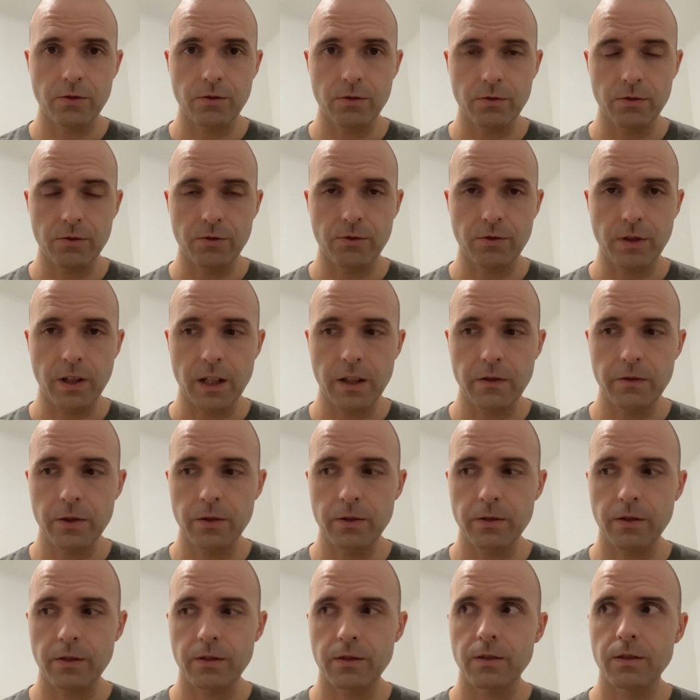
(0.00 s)
2
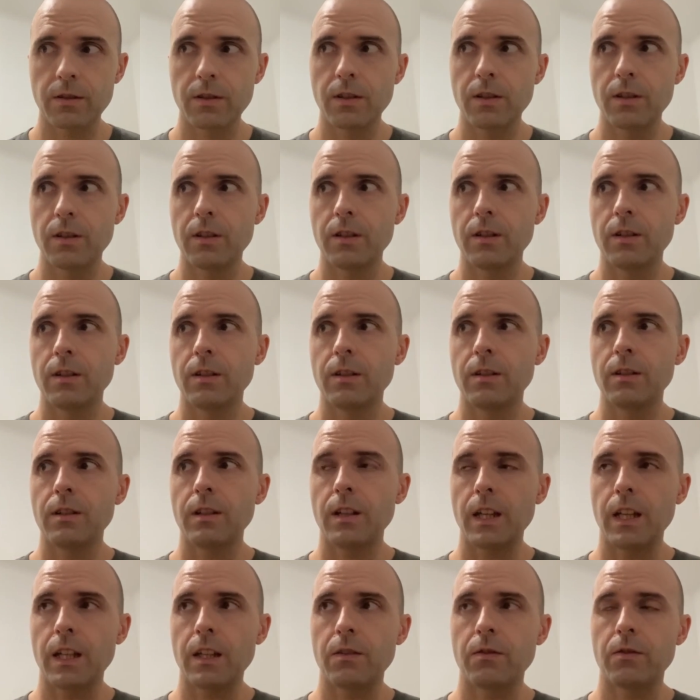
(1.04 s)
drivers
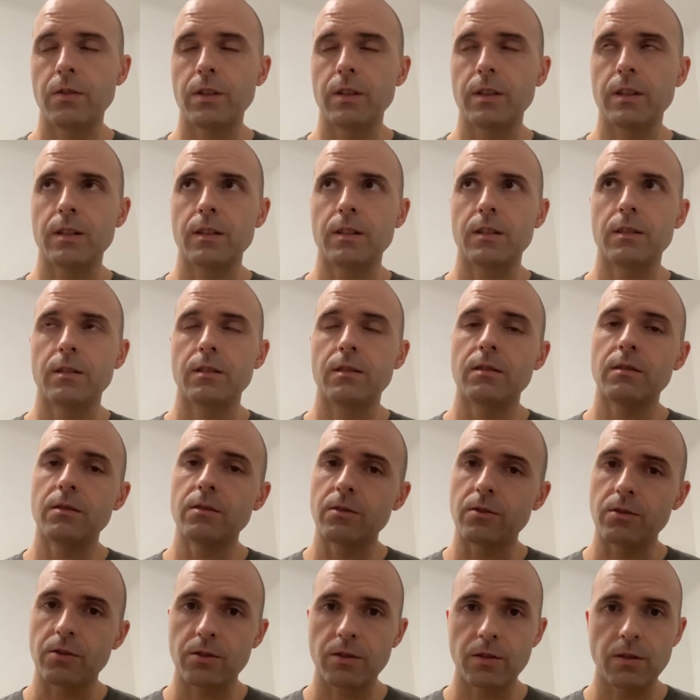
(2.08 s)
have a
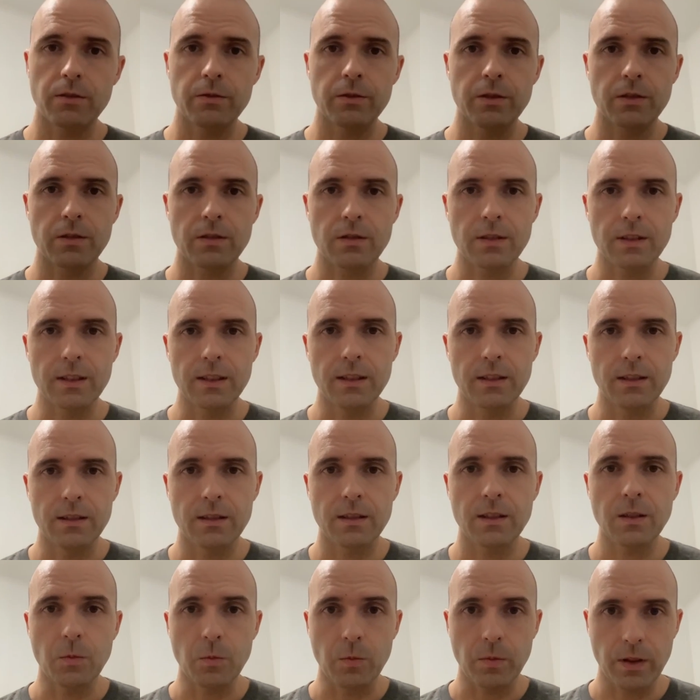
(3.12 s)
notoriously
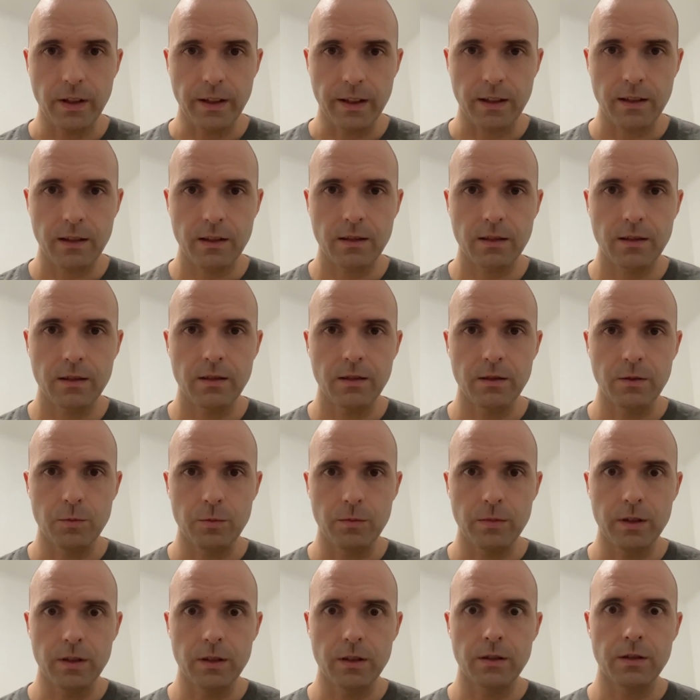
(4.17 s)
complex and
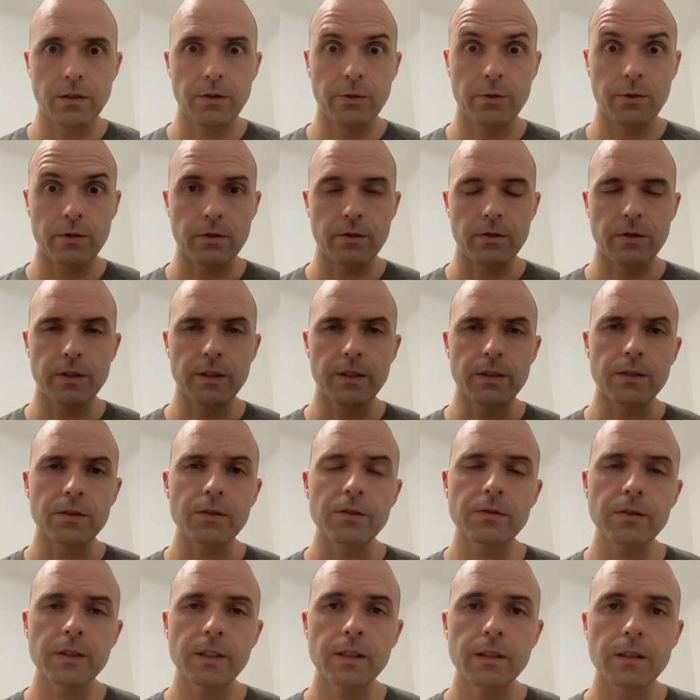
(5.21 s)
big user
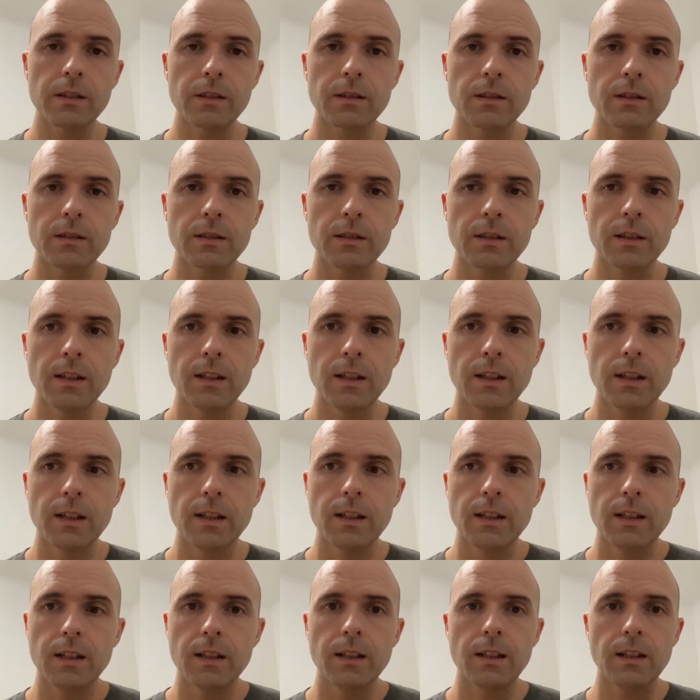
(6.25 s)
interface,
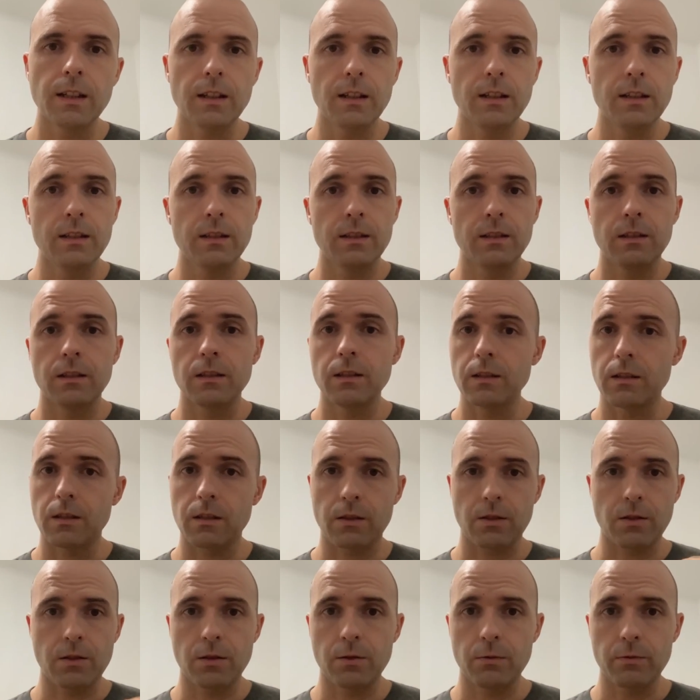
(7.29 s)
and
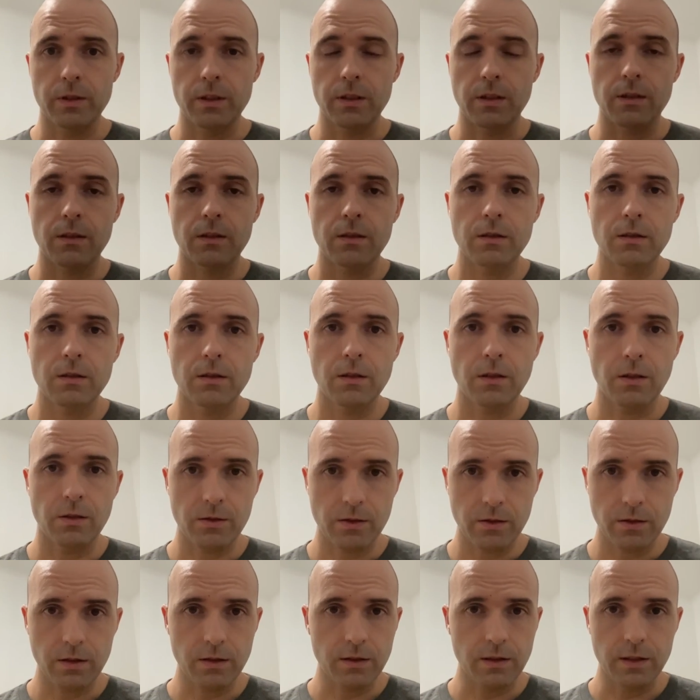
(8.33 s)
it's always
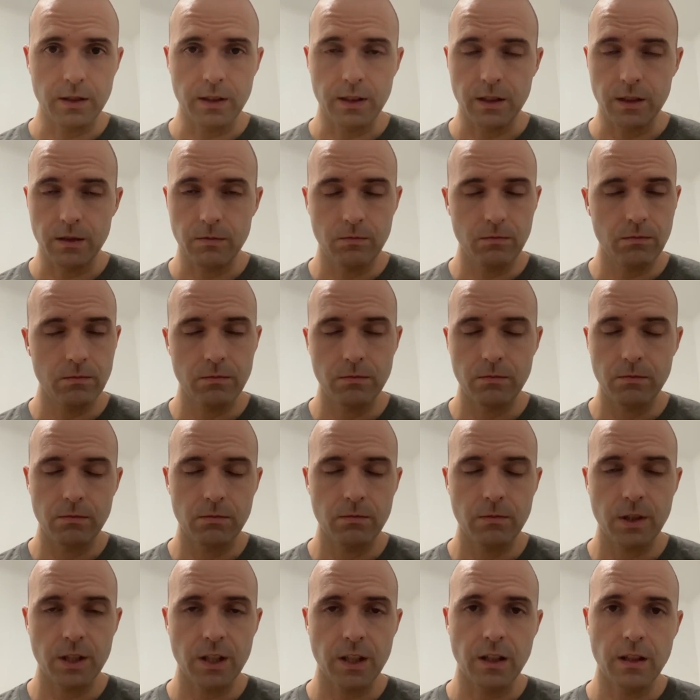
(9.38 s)
constantly
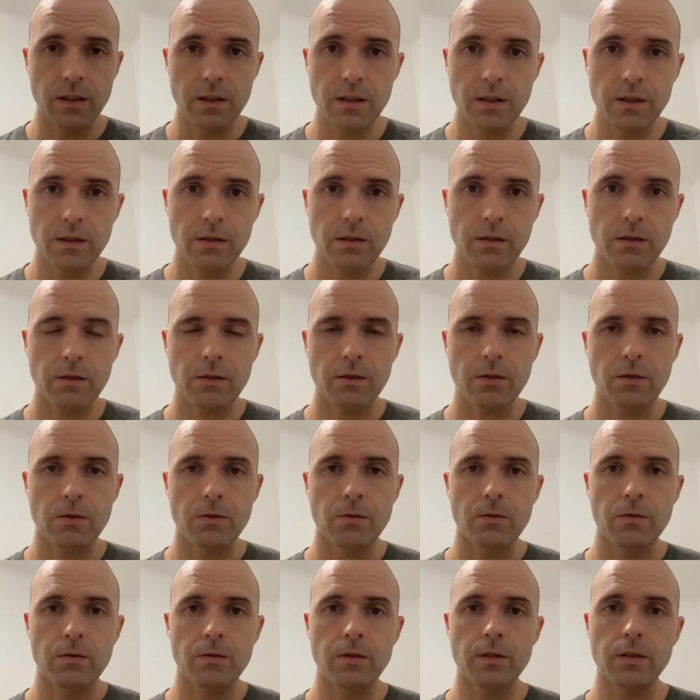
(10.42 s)
changing,
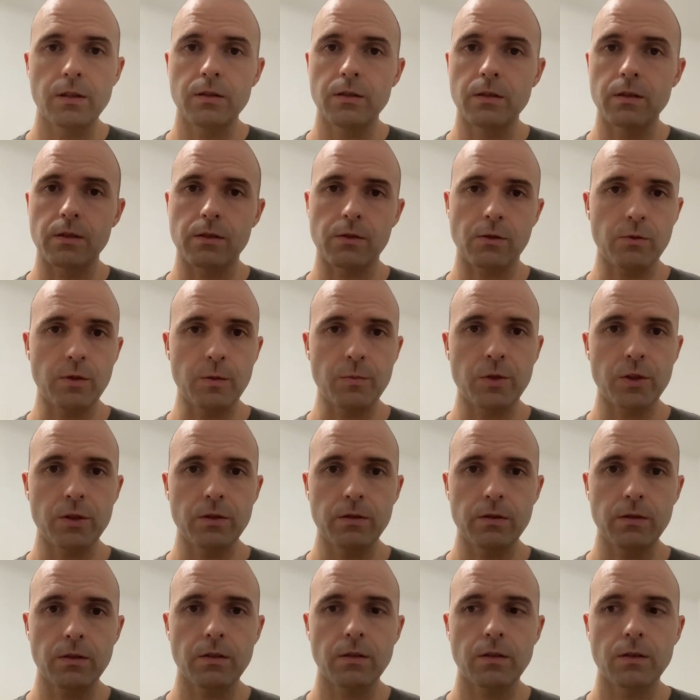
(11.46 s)
so the
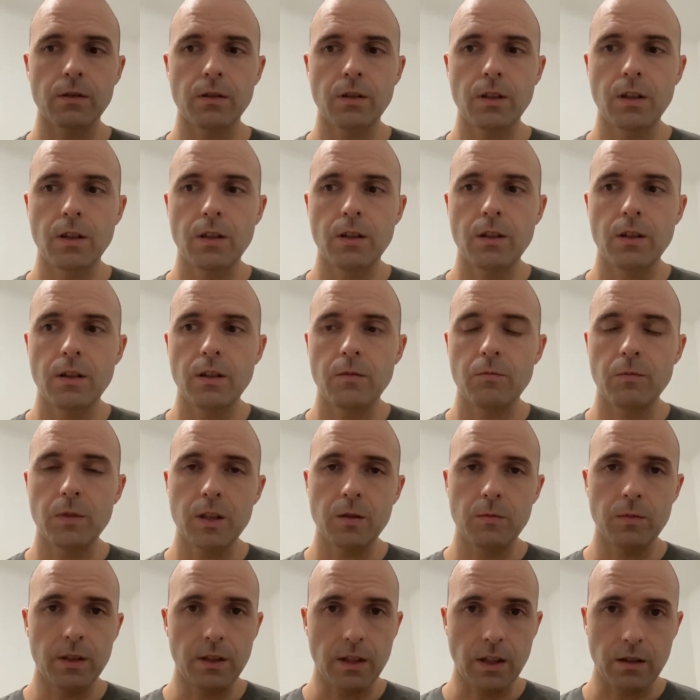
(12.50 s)
descriptions may
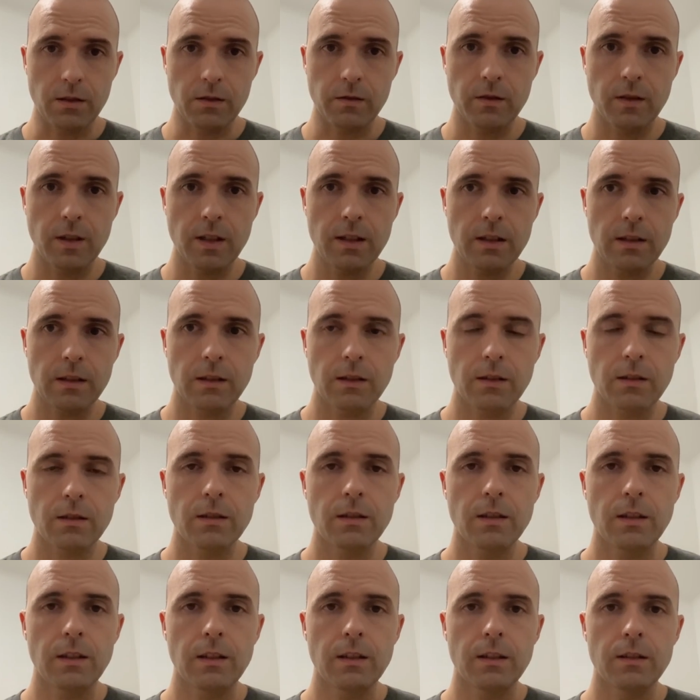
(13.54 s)
be out of date,
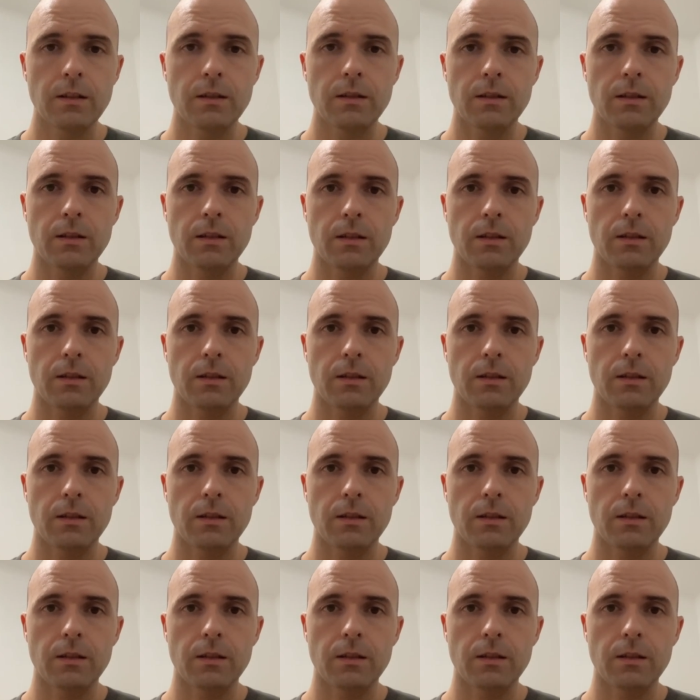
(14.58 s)
and